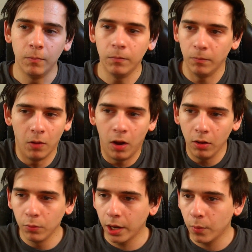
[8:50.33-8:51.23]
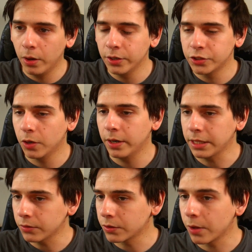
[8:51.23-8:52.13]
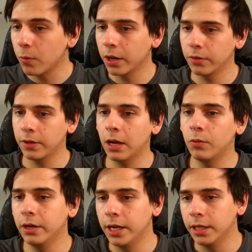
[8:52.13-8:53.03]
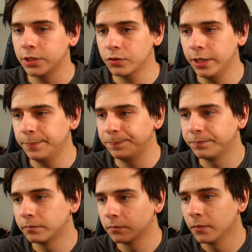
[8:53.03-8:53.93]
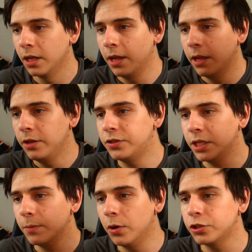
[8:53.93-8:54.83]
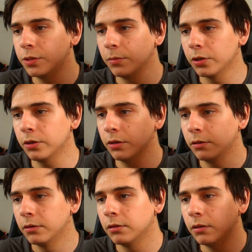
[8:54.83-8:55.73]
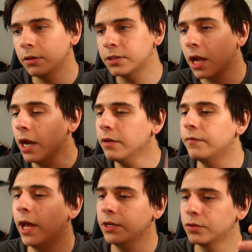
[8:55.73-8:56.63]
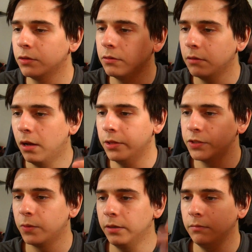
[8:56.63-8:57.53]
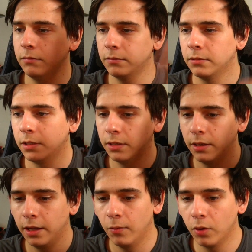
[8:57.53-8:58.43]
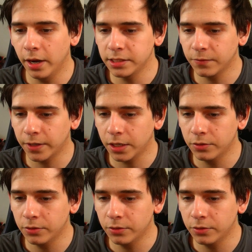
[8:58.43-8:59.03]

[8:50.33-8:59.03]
all what I wanted to show. I think there's only one other thing I wanted to illustrate. You see the motion blur looks kind of natural on this one. Whereas if I go to the